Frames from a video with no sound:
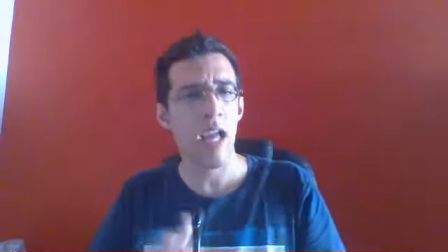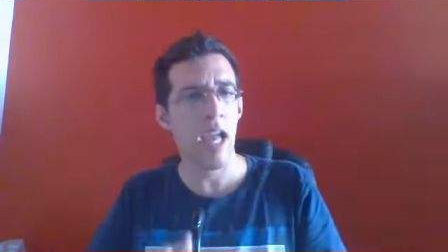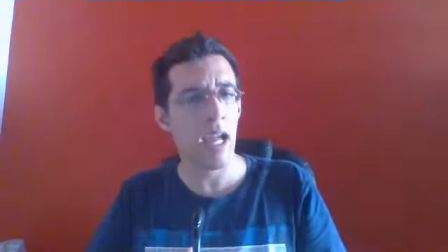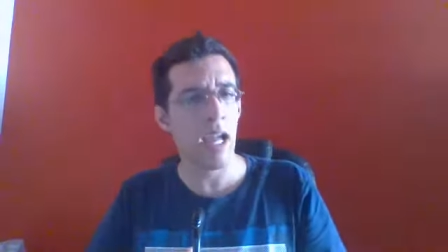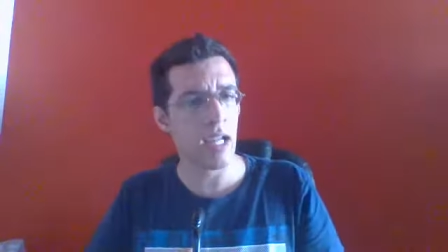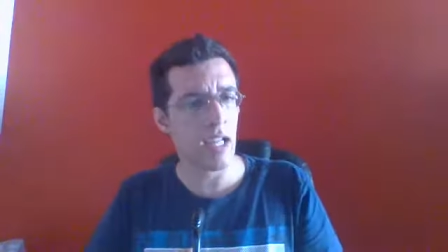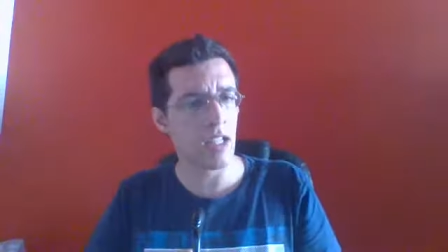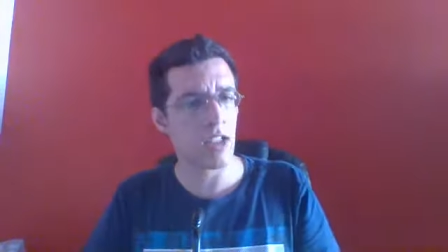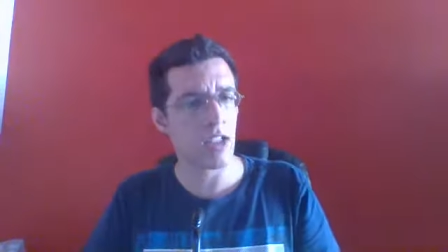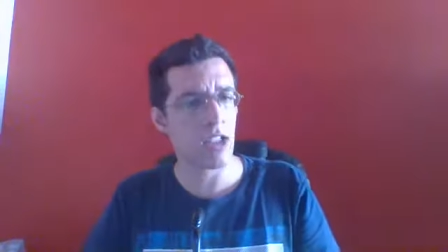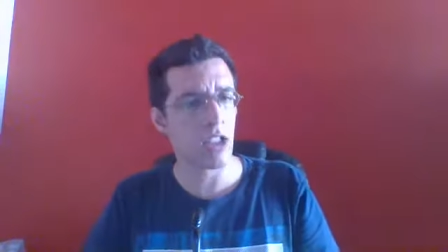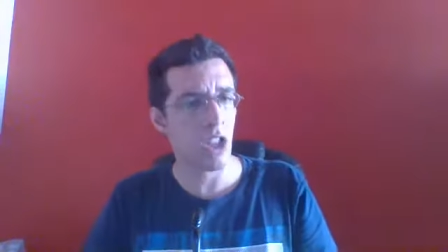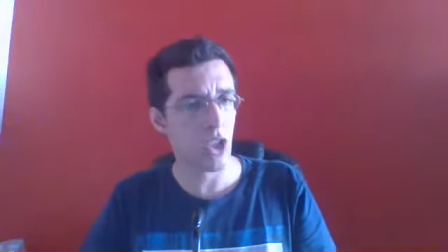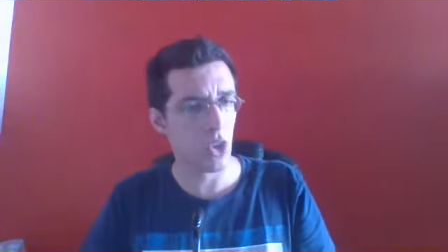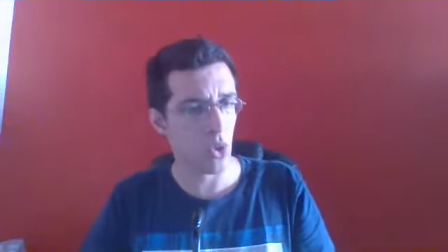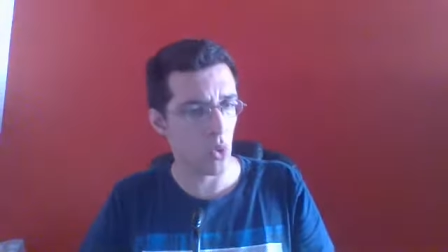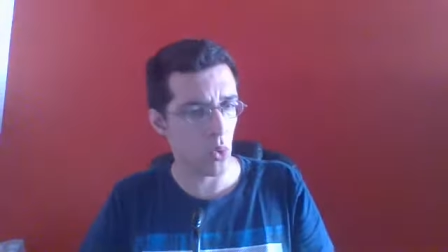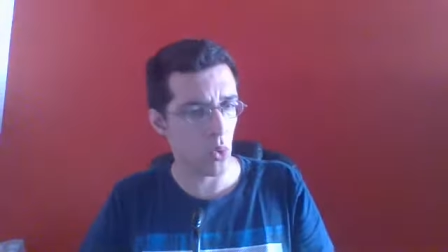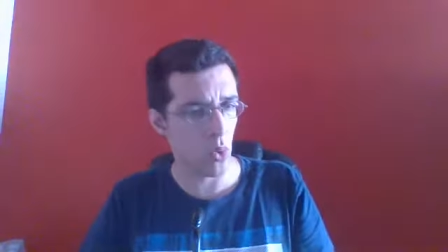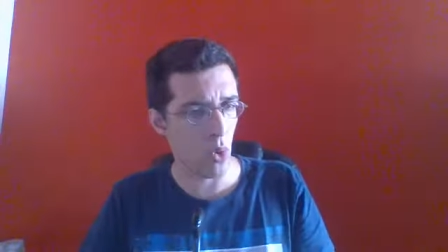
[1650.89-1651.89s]
against
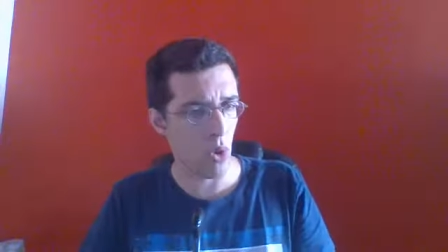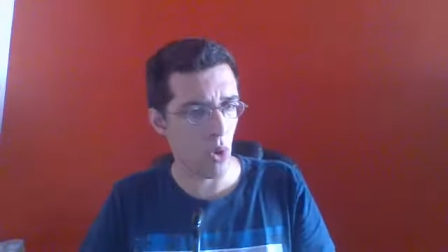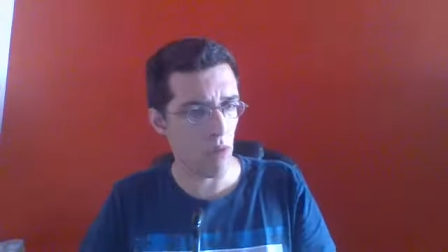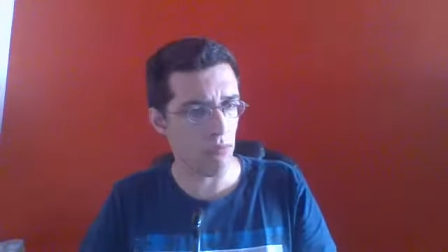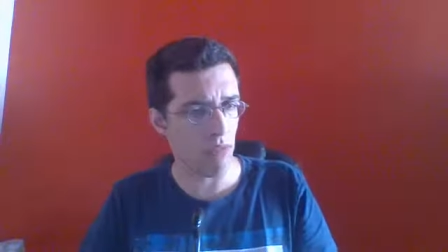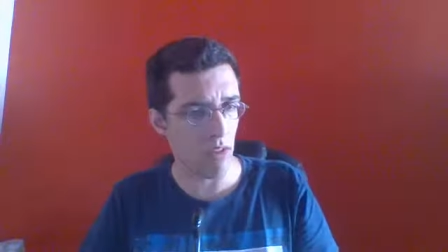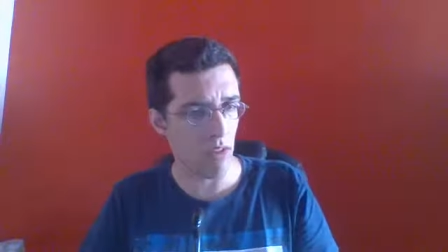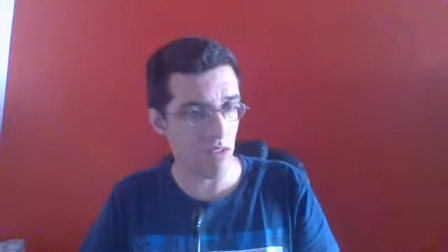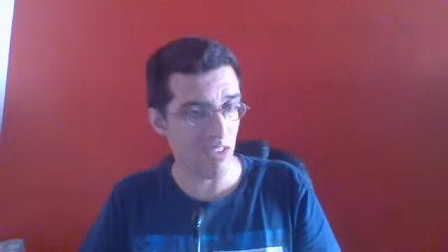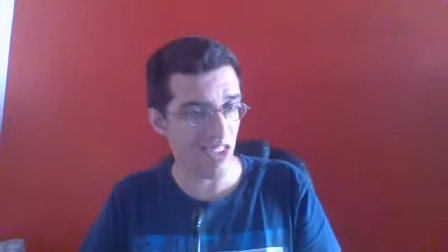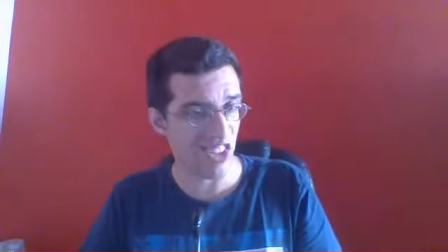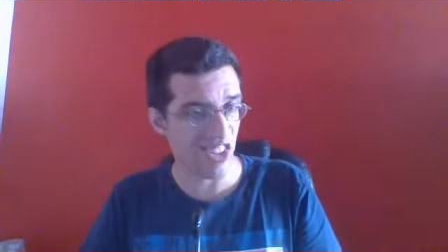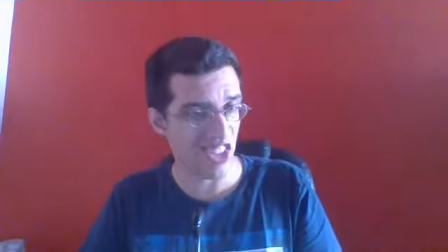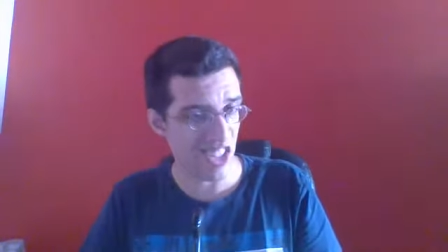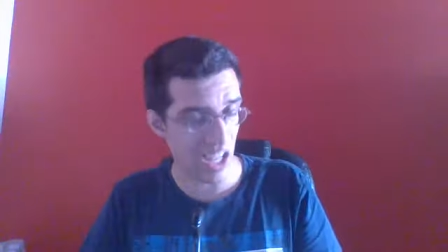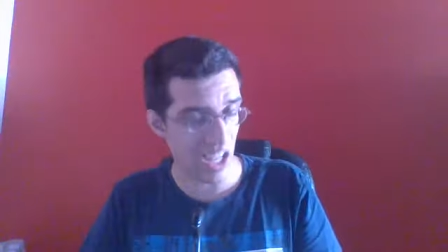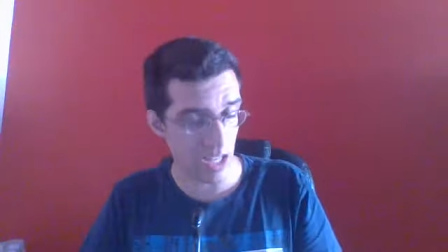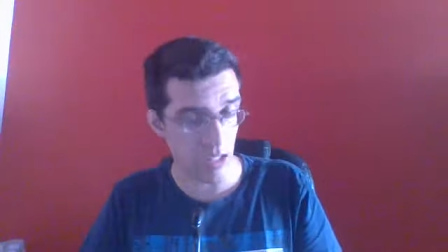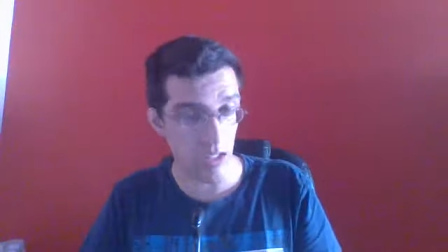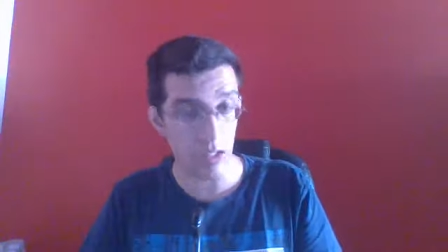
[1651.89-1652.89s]
two of her
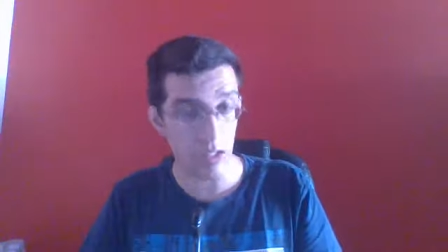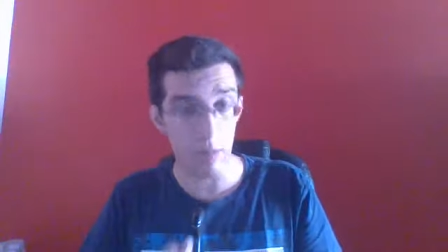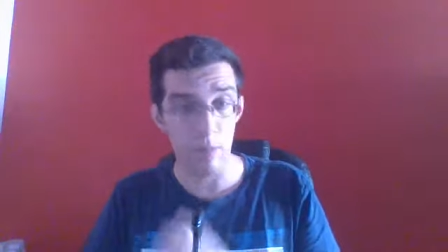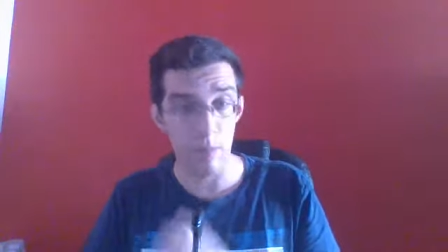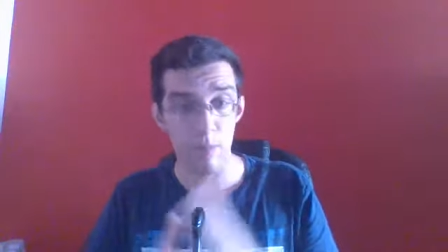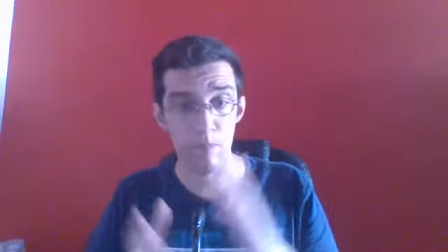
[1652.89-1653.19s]
sons.